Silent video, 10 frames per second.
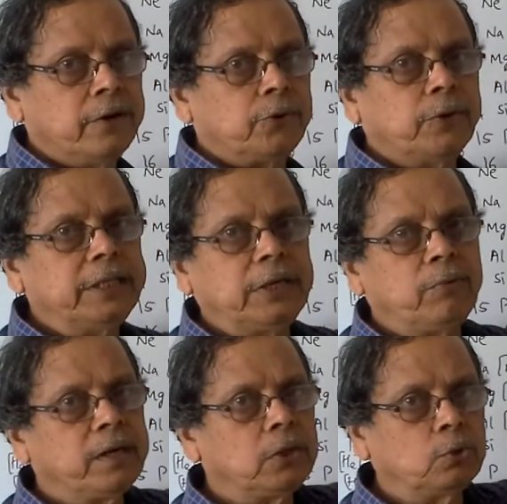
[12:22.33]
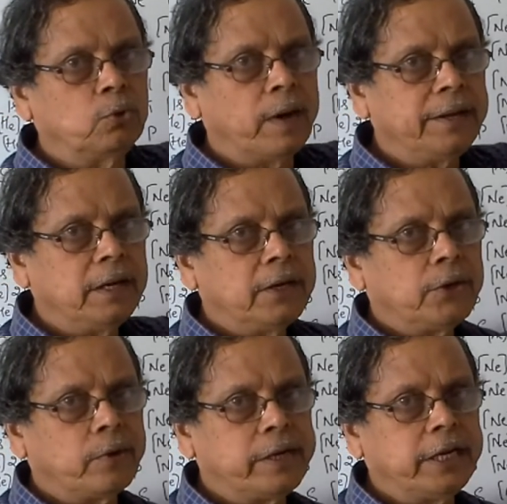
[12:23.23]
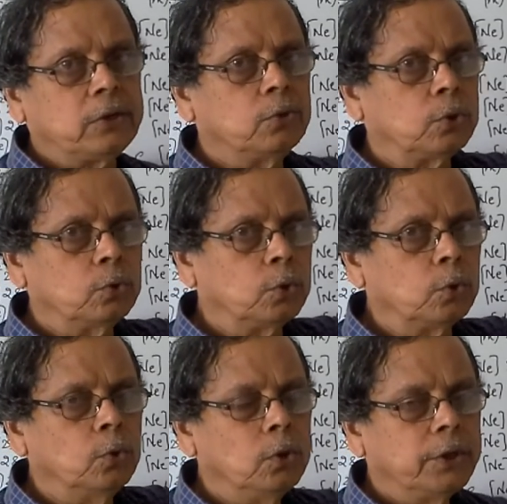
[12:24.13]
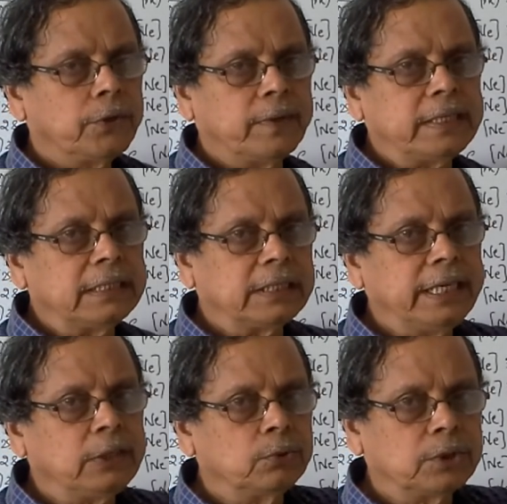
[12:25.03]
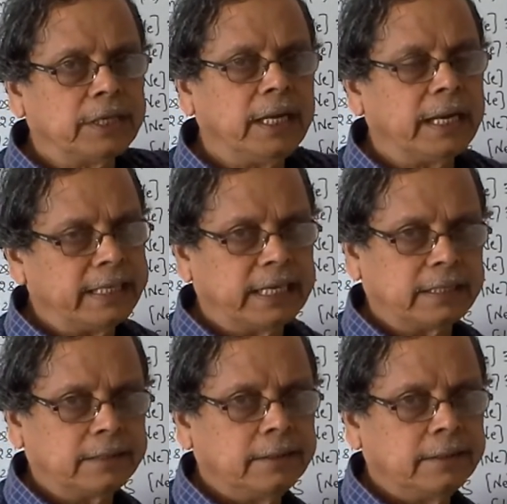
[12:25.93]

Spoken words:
21, 2, 1, 22, 2, 2, 23, 2, 3, like that.